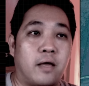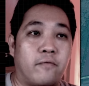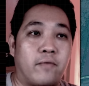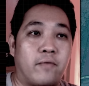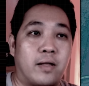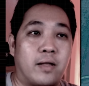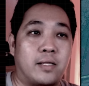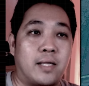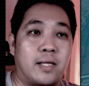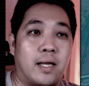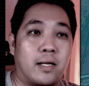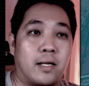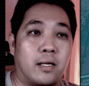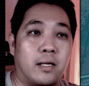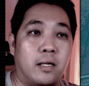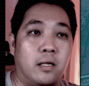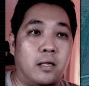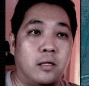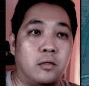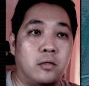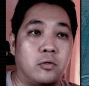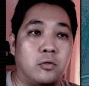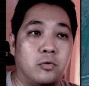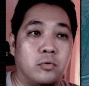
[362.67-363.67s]
attacked
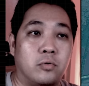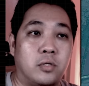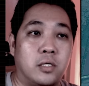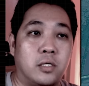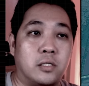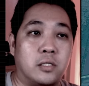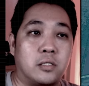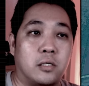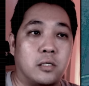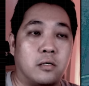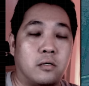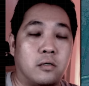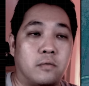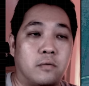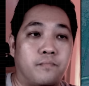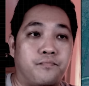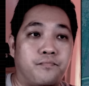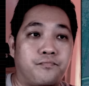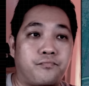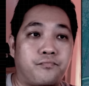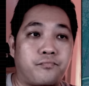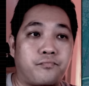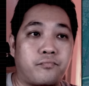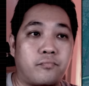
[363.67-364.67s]
into this
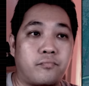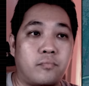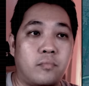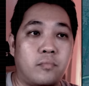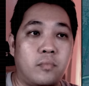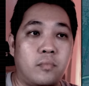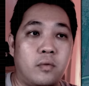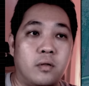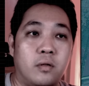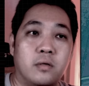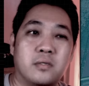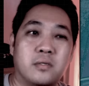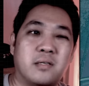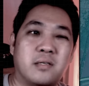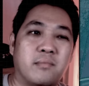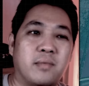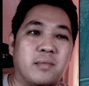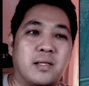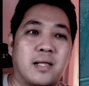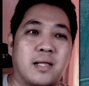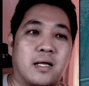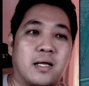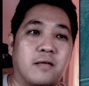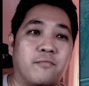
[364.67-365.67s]

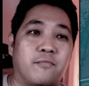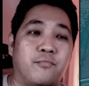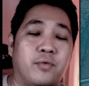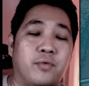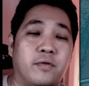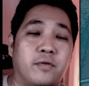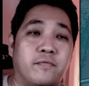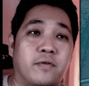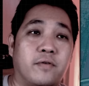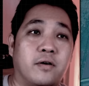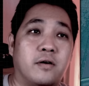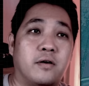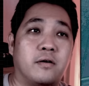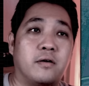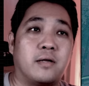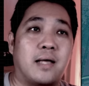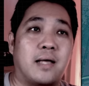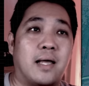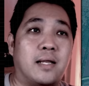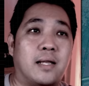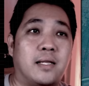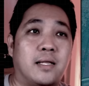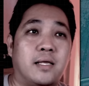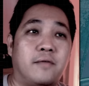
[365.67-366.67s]
something like a river
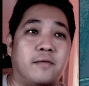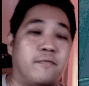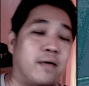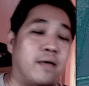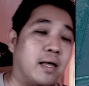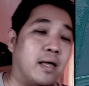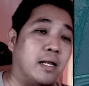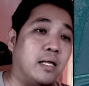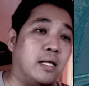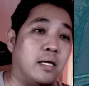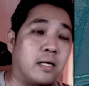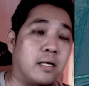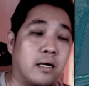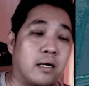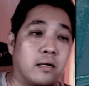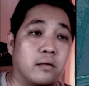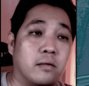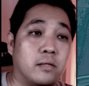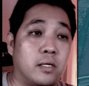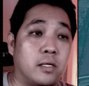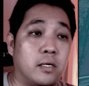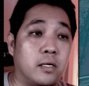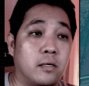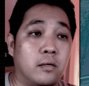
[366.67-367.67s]
gully valley kind
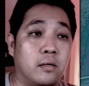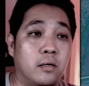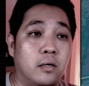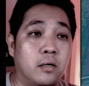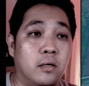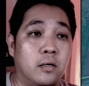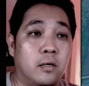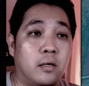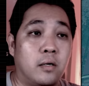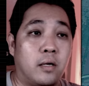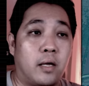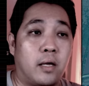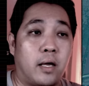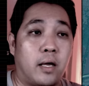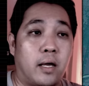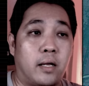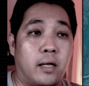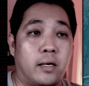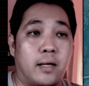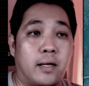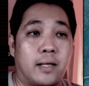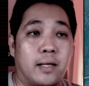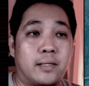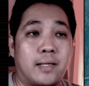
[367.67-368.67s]
of thing,
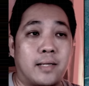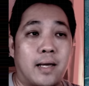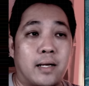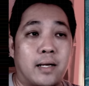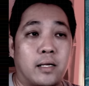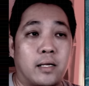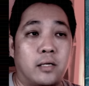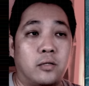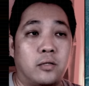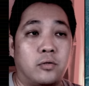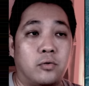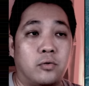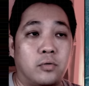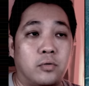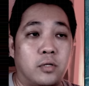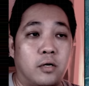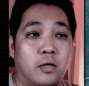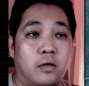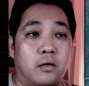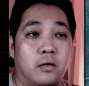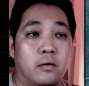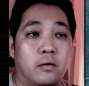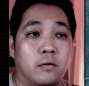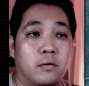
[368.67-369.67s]
and attack into
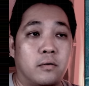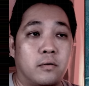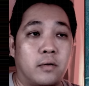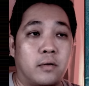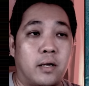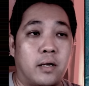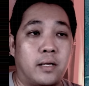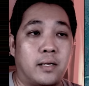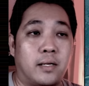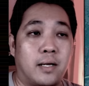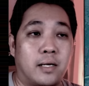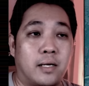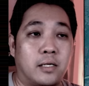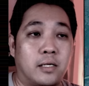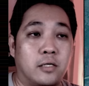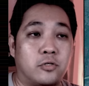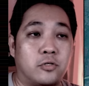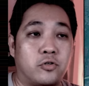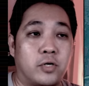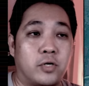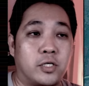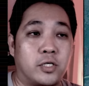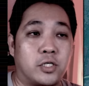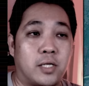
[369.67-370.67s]
the another
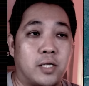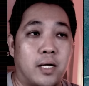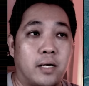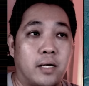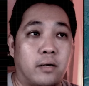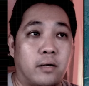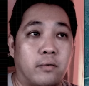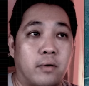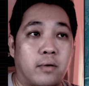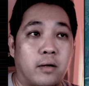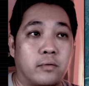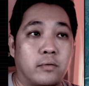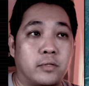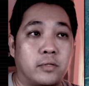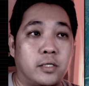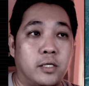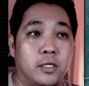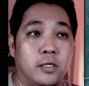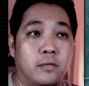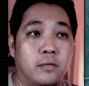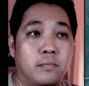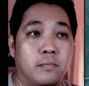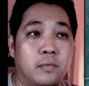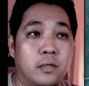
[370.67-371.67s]
trench line around
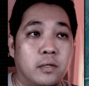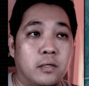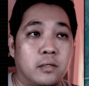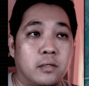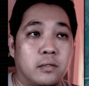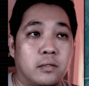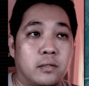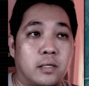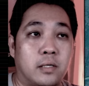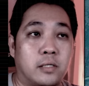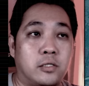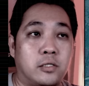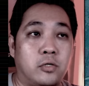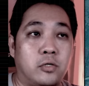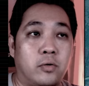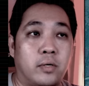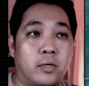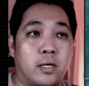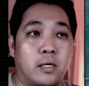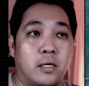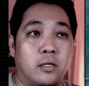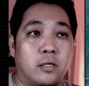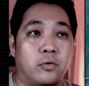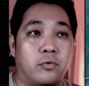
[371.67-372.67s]
here. There's still
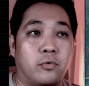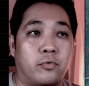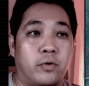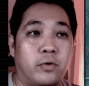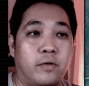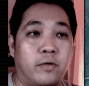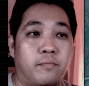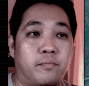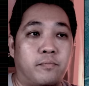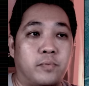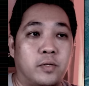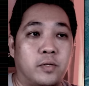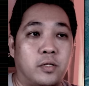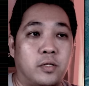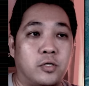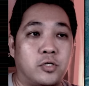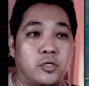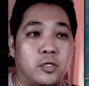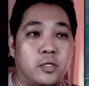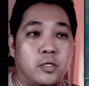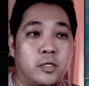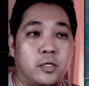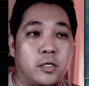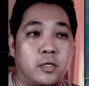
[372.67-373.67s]
another Ukrainian
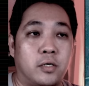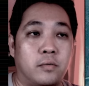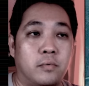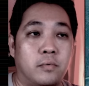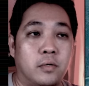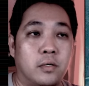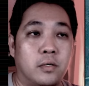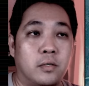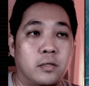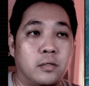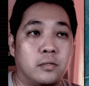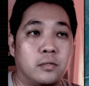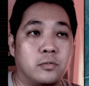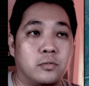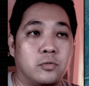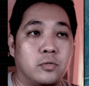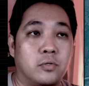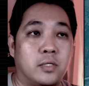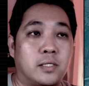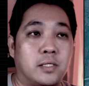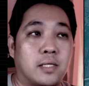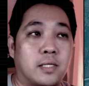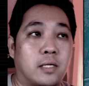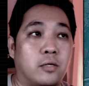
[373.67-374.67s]
position here. So
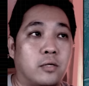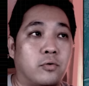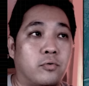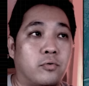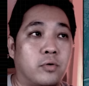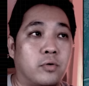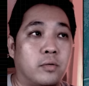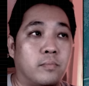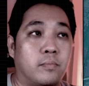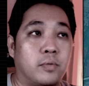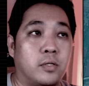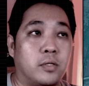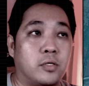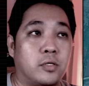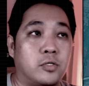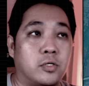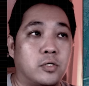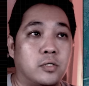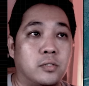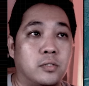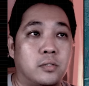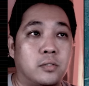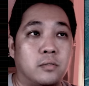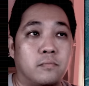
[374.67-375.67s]
these are the Ukrainian
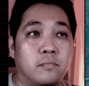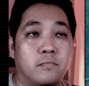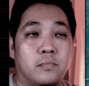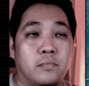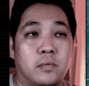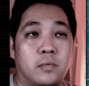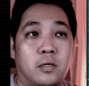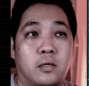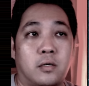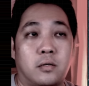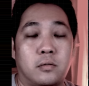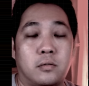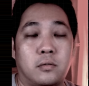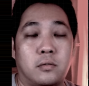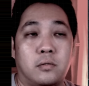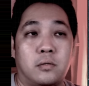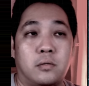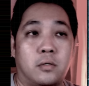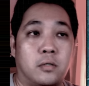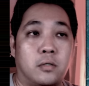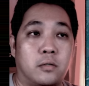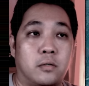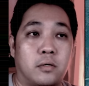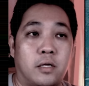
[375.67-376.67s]
positions,
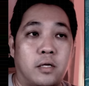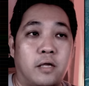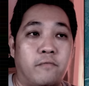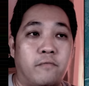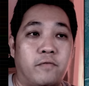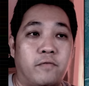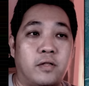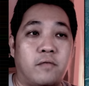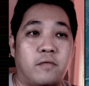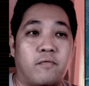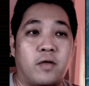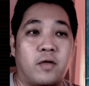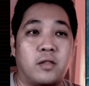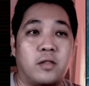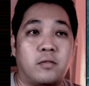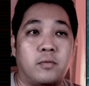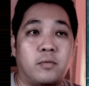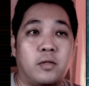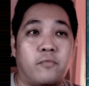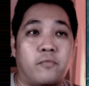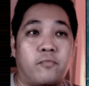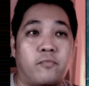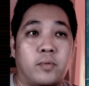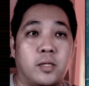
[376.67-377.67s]
the heavy
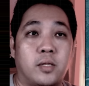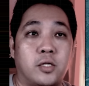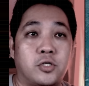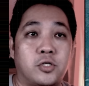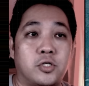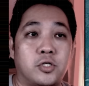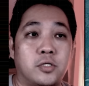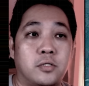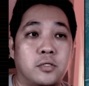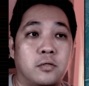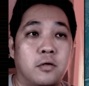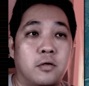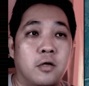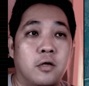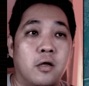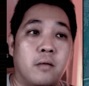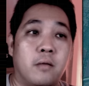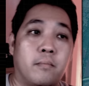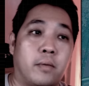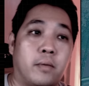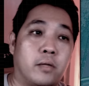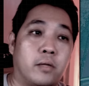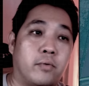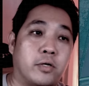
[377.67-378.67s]
defensive positions,
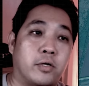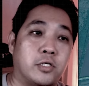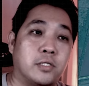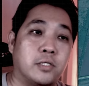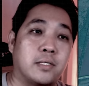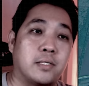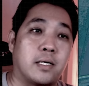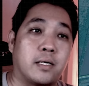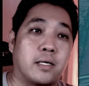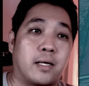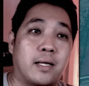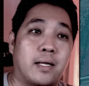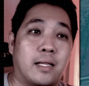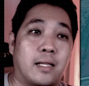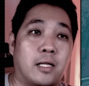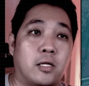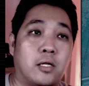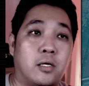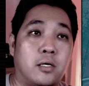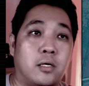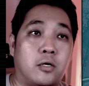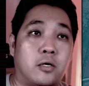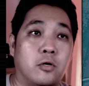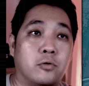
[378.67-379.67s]
but the Russians are
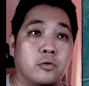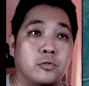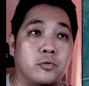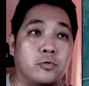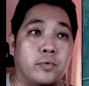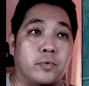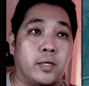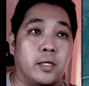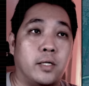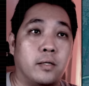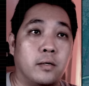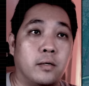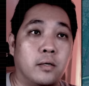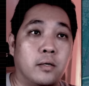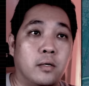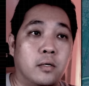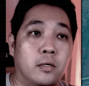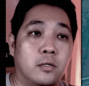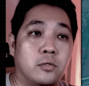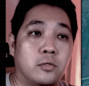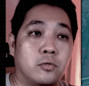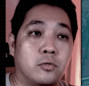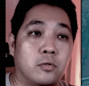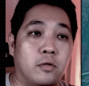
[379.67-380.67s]
getting close to it.
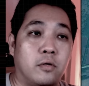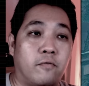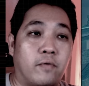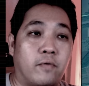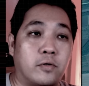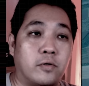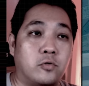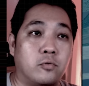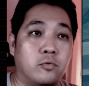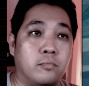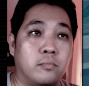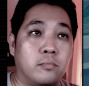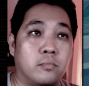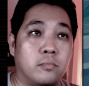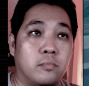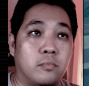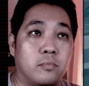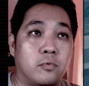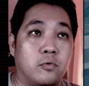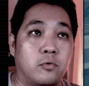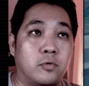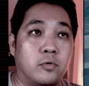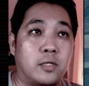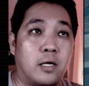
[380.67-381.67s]
So if I zoom,
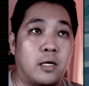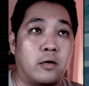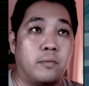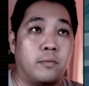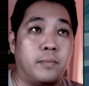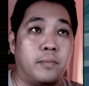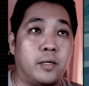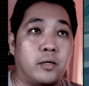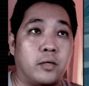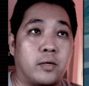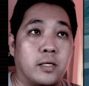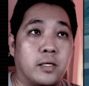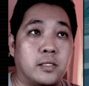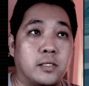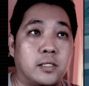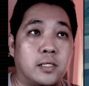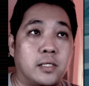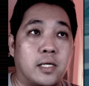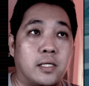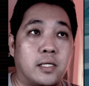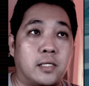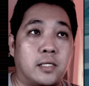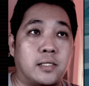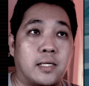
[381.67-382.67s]
go down a bit, you can see
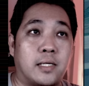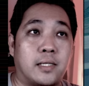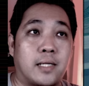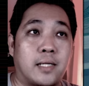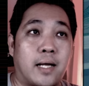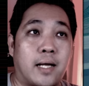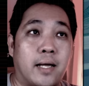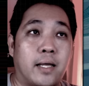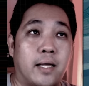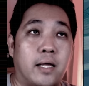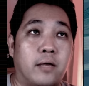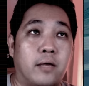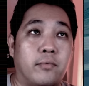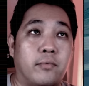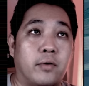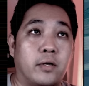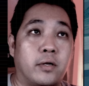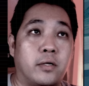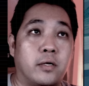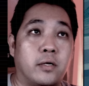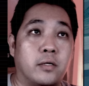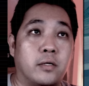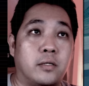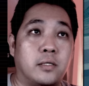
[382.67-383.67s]
that this entire area
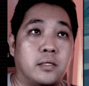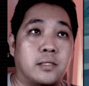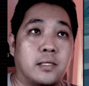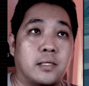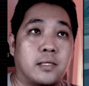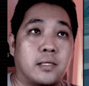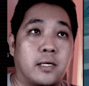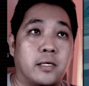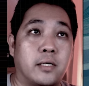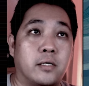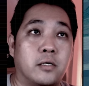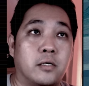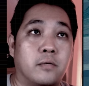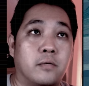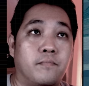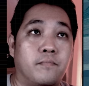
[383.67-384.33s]
here, this entire